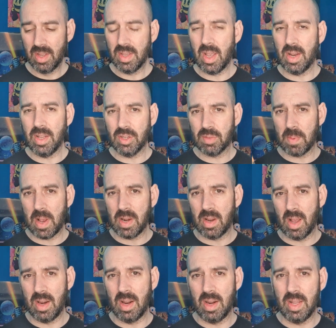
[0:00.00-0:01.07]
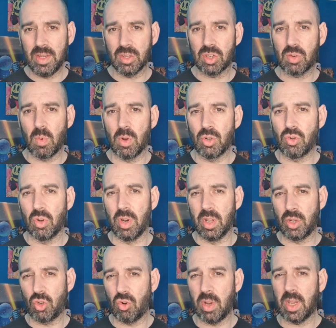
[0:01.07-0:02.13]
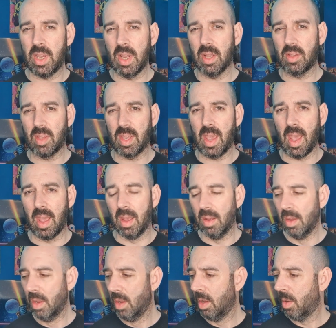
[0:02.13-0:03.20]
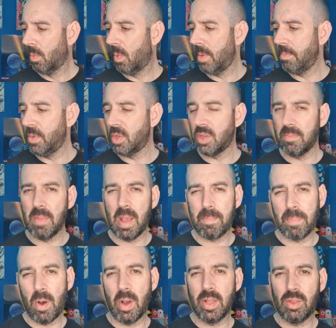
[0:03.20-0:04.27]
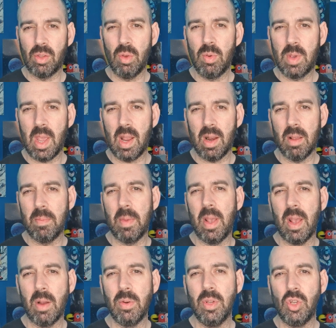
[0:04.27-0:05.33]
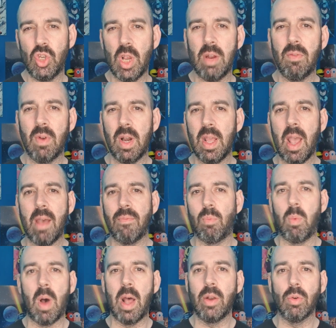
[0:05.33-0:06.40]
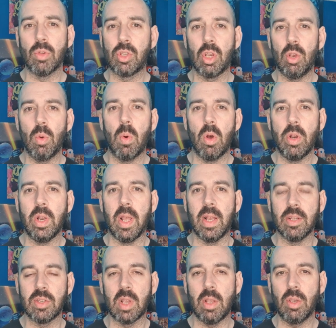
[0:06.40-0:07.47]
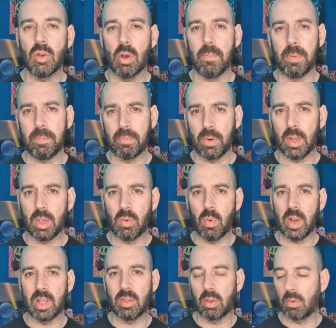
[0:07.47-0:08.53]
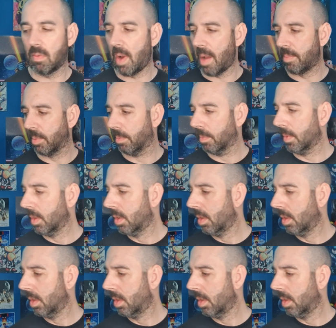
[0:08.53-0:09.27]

Yeah, this one and Elite Squadron are trickier to get. When Music Magpie do get them, they only generally have 1 or 2 on there, so you've got to be pretty quick to grab them.